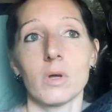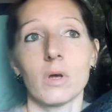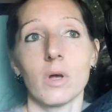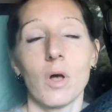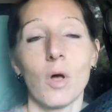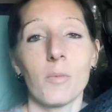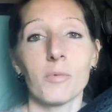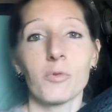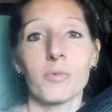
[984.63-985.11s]

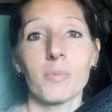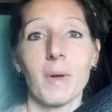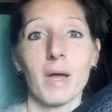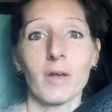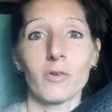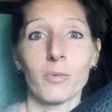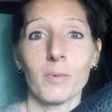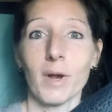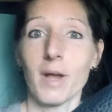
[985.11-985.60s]
Almost
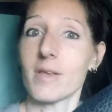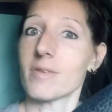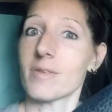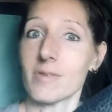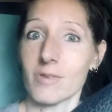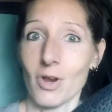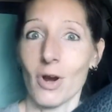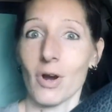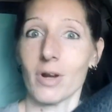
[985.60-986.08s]
back to where I
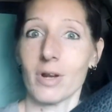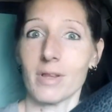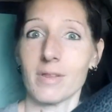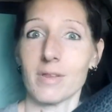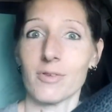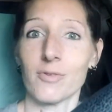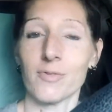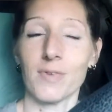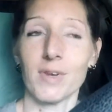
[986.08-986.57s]
started
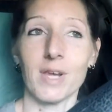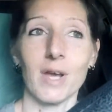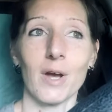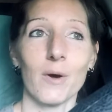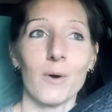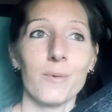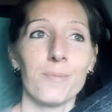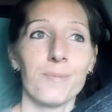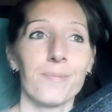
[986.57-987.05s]
this video.